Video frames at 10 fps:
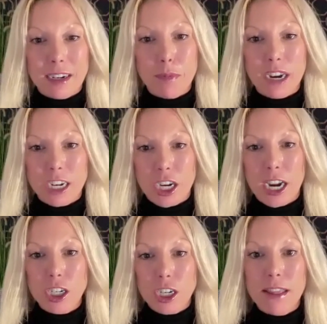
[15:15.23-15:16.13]

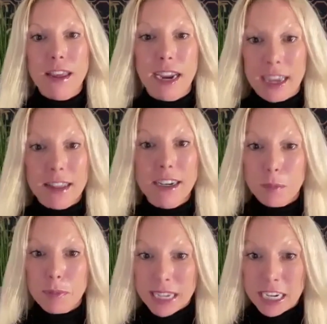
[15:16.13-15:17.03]
depreciation and the
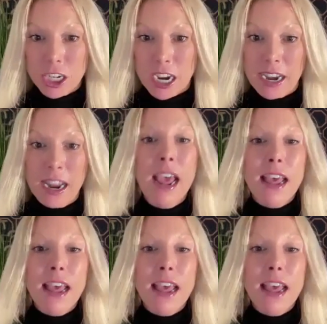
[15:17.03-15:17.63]
depletion.